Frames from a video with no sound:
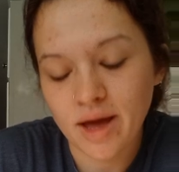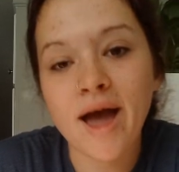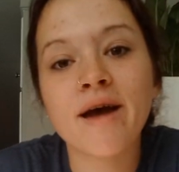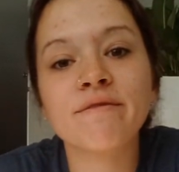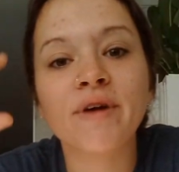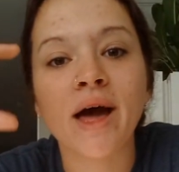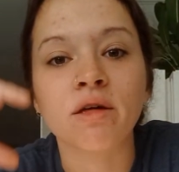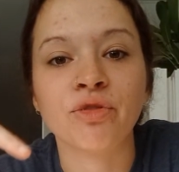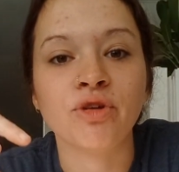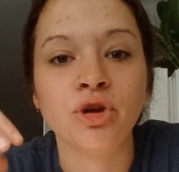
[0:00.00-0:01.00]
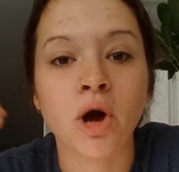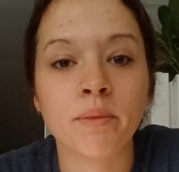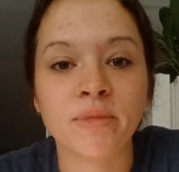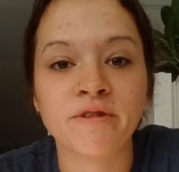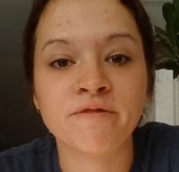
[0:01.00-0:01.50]
have healthy
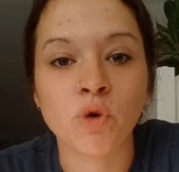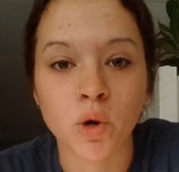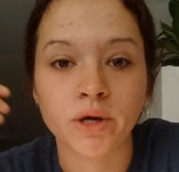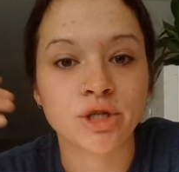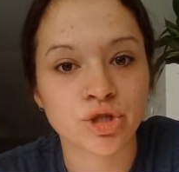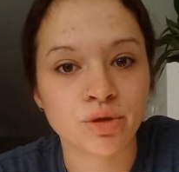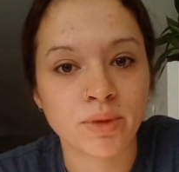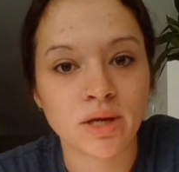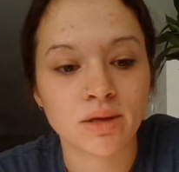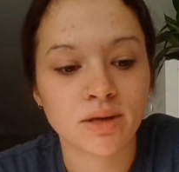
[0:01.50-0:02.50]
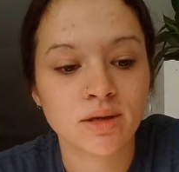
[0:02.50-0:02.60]
not be foreign to me.